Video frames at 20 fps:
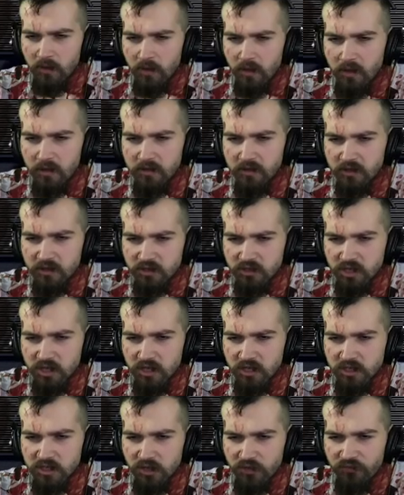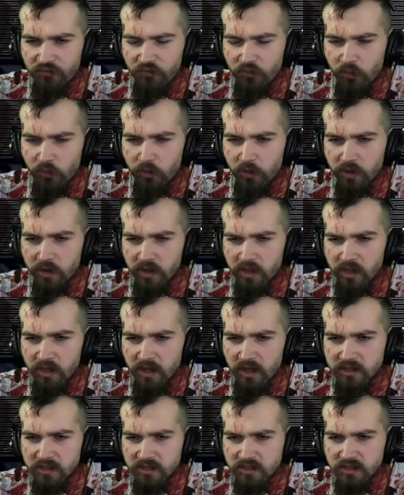And then it changed to 4 and
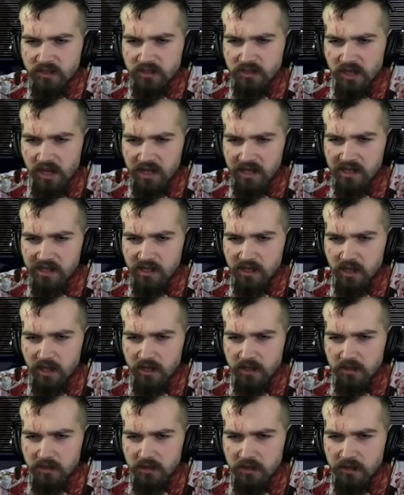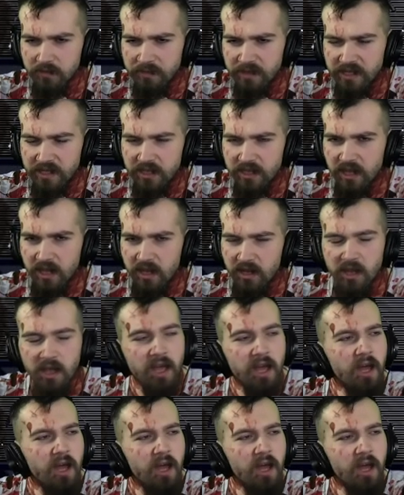that's added together, they make 10.